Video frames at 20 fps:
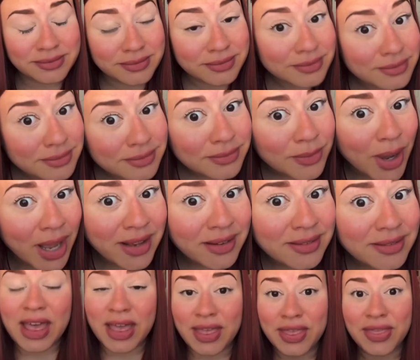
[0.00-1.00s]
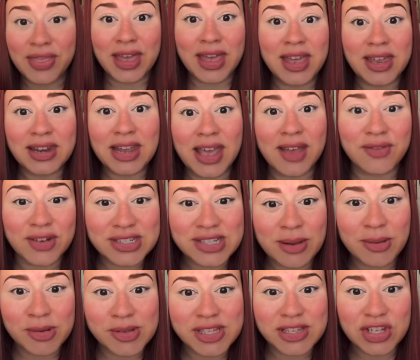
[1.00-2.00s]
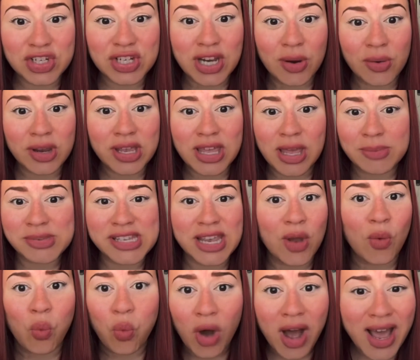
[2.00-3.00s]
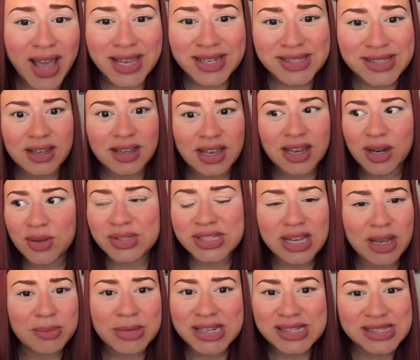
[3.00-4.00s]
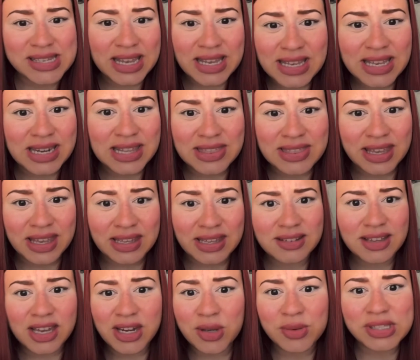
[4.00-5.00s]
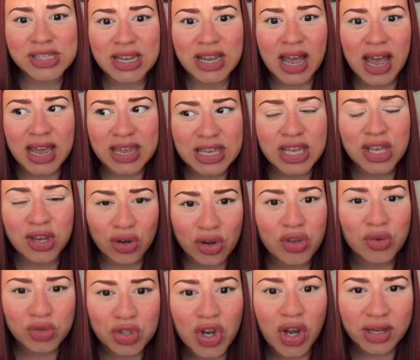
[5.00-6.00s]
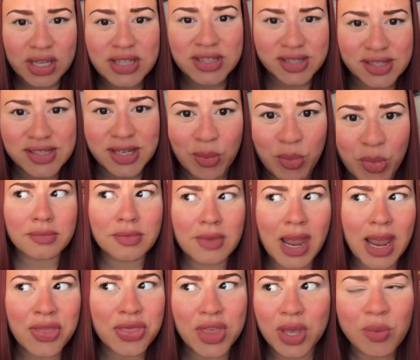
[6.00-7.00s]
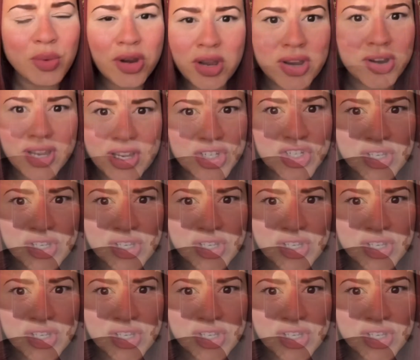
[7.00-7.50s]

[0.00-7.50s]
What? Then every time I was in the shower, he kept saying, "What?" And I was like, "I'm not saying anything." And he was like, "I hear you talking to someone." I think we're hearing each other's